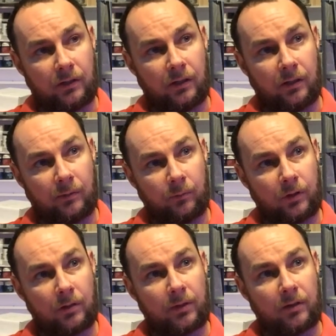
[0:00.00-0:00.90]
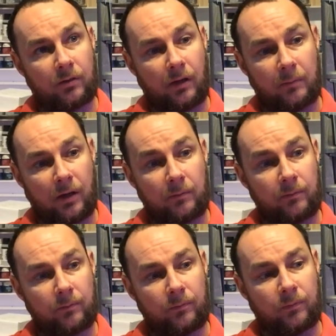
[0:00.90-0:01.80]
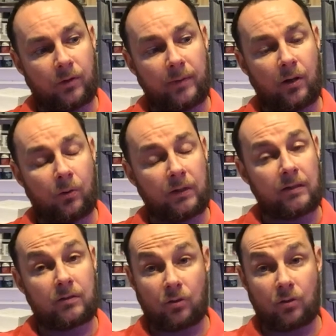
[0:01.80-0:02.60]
I'm going to be holding